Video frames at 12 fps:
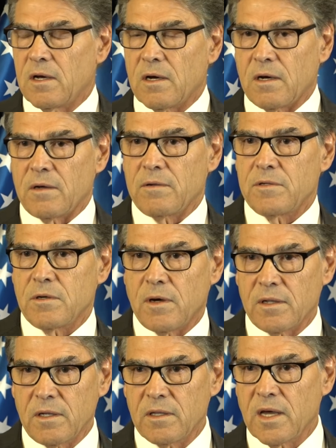Uh, so
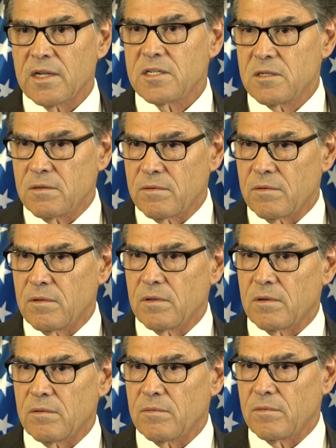I think that's the,
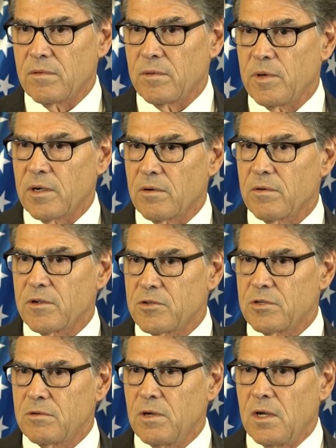the, the bigger
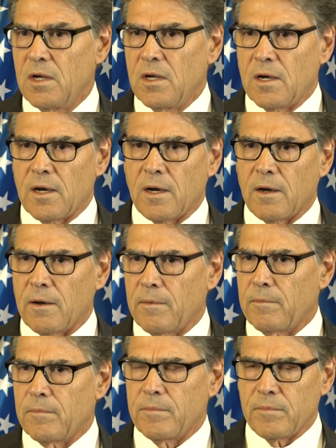issue.
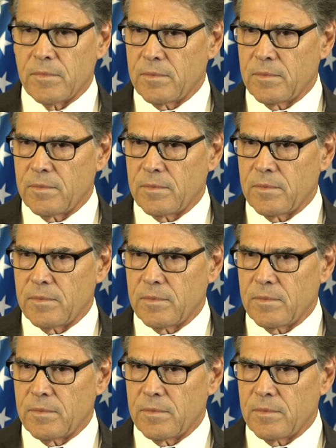Um,